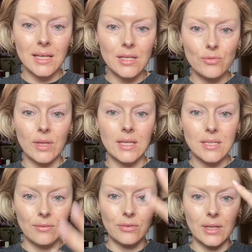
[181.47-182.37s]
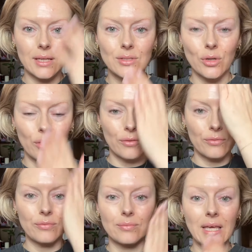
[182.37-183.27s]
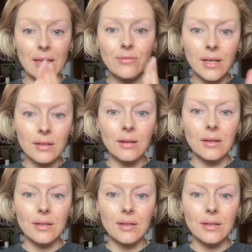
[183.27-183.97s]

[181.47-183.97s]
is relatively sort of even.